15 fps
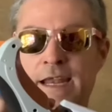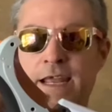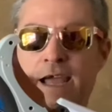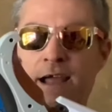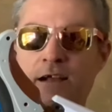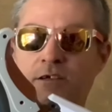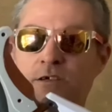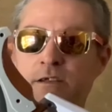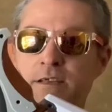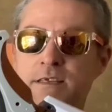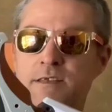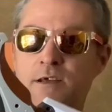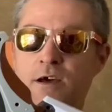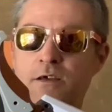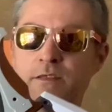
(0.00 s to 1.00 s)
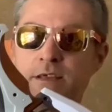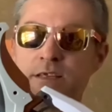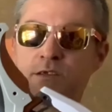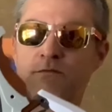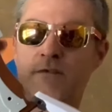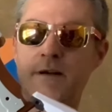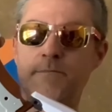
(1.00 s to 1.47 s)
and he actually saw
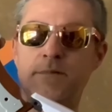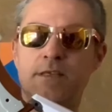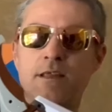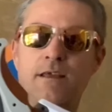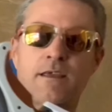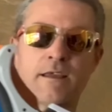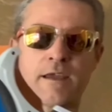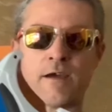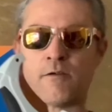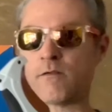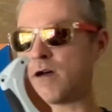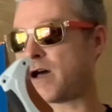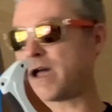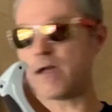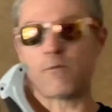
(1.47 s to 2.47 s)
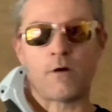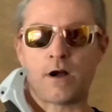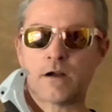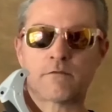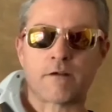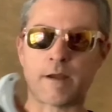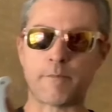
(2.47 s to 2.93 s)
this grip sticking out. I
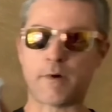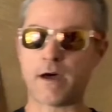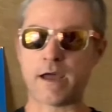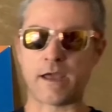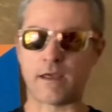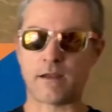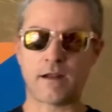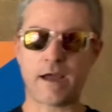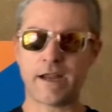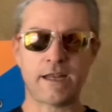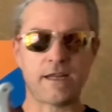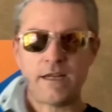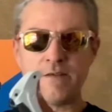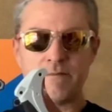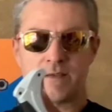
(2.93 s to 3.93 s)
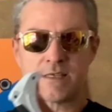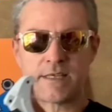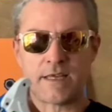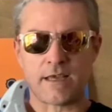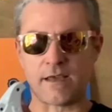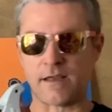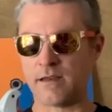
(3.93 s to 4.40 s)
walked right by it. I didn't even
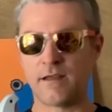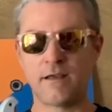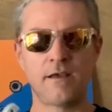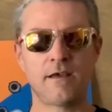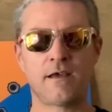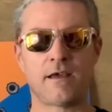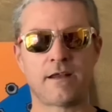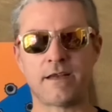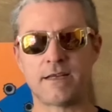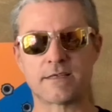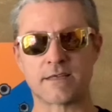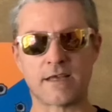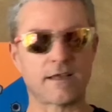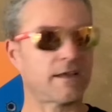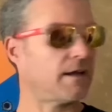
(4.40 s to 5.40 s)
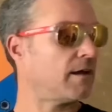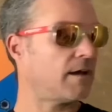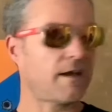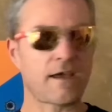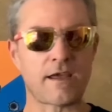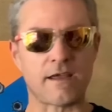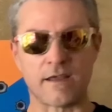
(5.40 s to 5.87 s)
see it, and he's like,
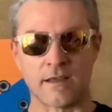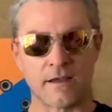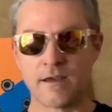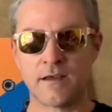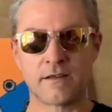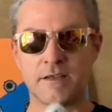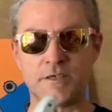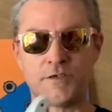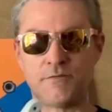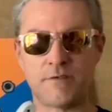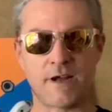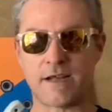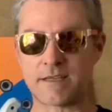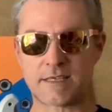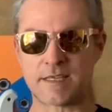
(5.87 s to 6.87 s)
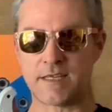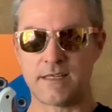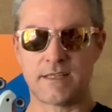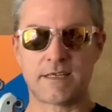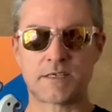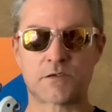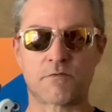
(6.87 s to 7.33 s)
"Hey, did you not see
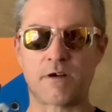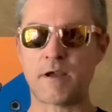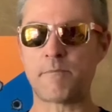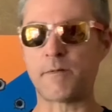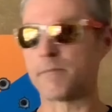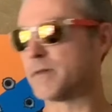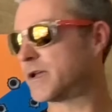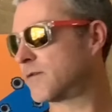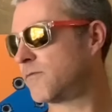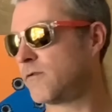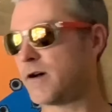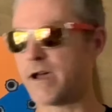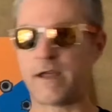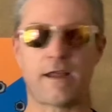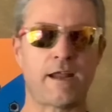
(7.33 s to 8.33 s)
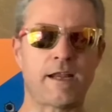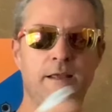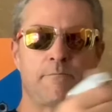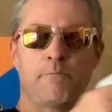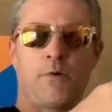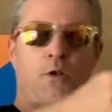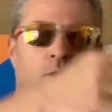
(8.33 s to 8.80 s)
this grip?" I'm like, "What?" And he
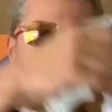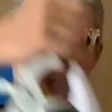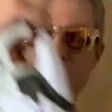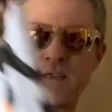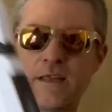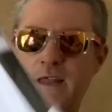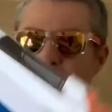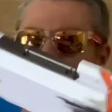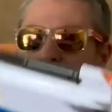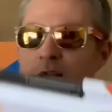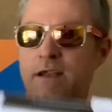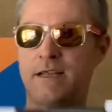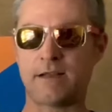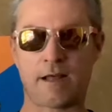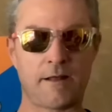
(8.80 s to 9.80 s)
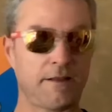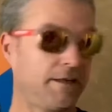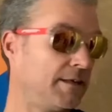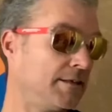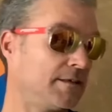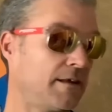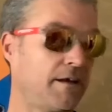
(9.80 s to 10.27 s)
pulls it out, and he, uh,
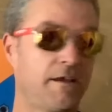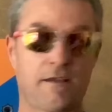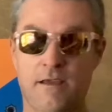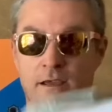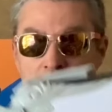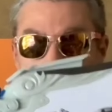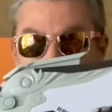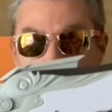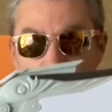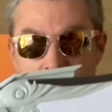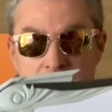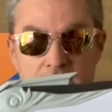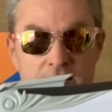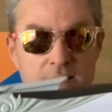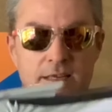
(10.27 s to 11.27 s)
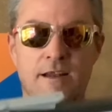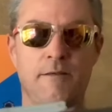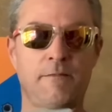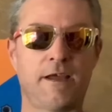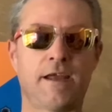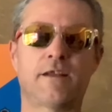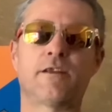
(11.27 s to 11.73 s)
he's like, "This," and I'm
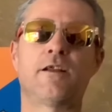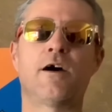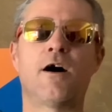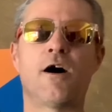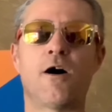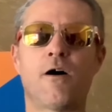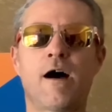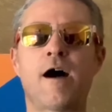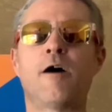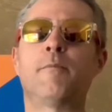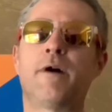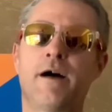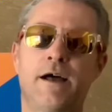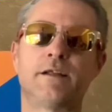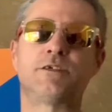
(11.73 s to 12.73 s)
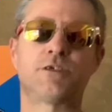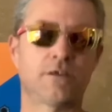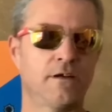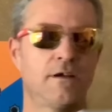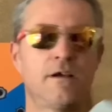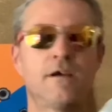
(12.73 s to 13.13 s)
like, "No, how much?"